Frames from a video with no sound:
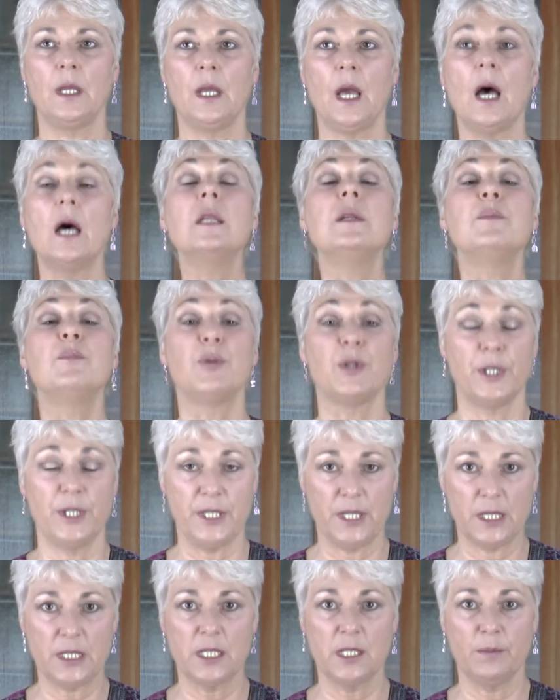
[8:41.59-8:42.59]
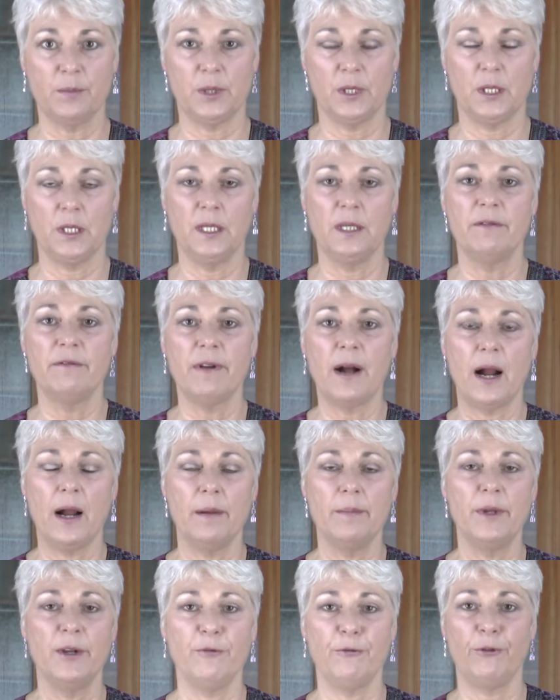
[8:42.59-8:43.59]
unpredictable
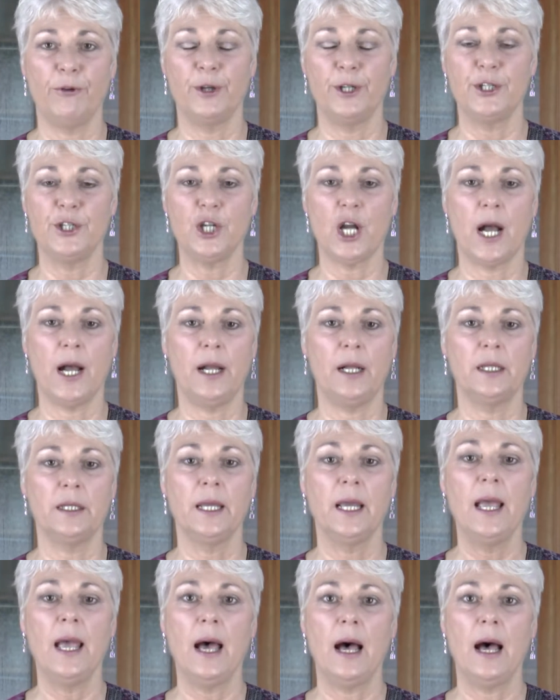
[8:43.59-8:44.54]
environment for a child,